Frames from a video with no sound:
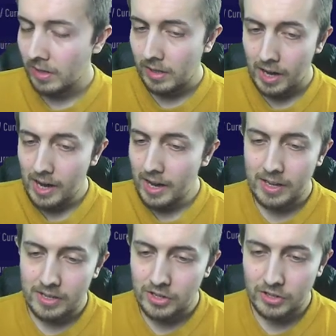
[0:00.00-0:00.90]

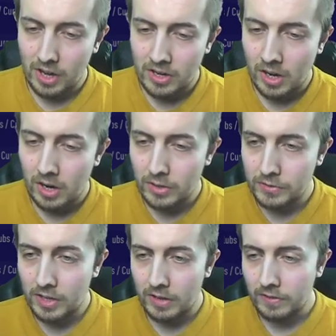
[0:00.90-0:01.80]
it's just unheard of
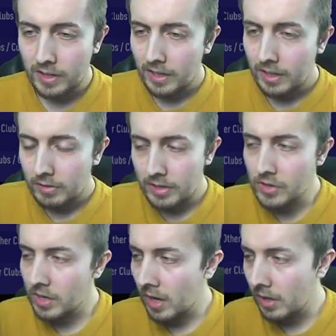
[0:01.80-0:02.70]
stuff literally
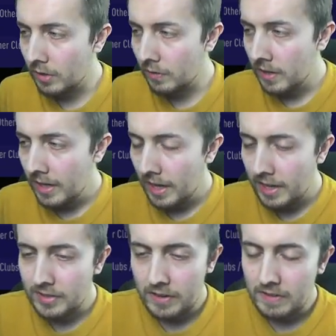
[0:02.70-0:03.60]
unheard of. It's
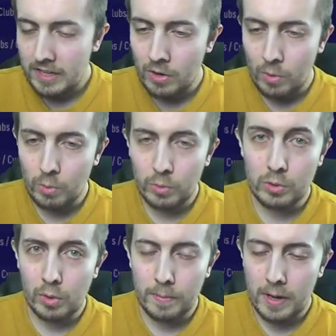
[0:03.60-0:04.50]
definitely not all
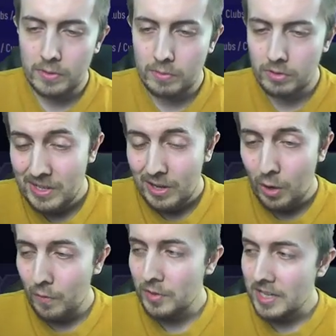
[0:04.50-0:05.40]
squad battles.
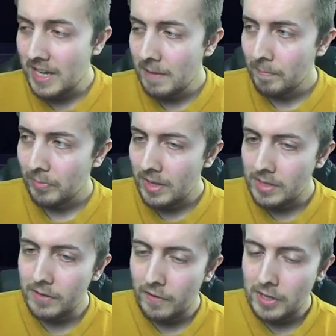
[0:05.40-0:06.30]
Obviously, this is
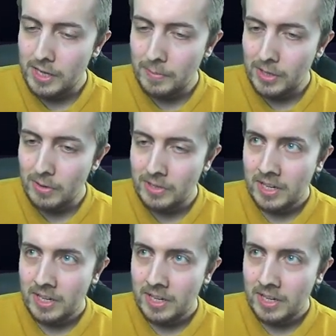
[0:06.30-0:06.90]
the first episode.